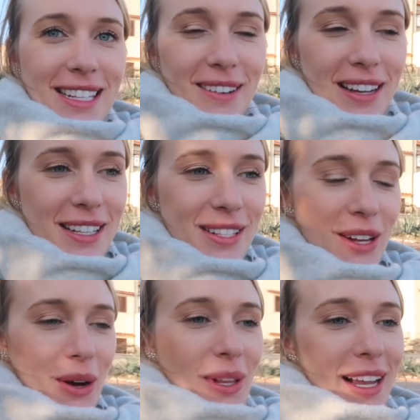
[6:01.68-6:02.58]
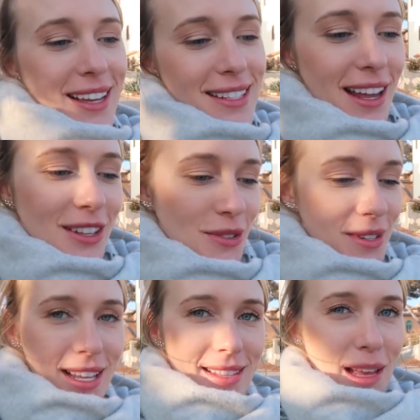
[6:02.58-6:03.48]
series. So like I said, as soon
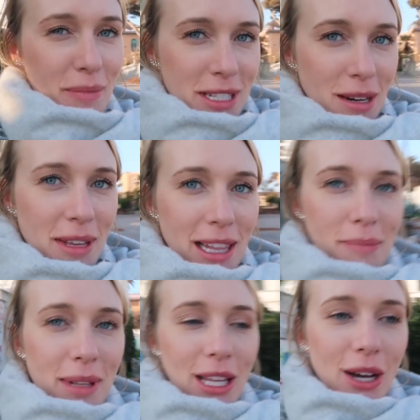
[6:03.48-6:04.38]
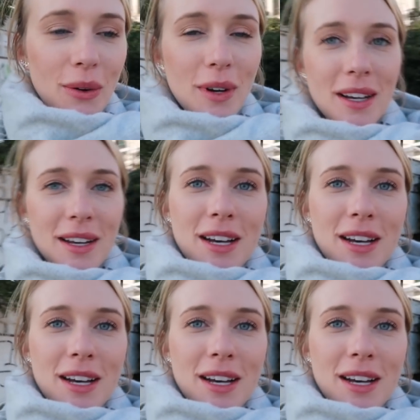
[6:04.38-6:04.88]
as that's up, it's gonna be linked below.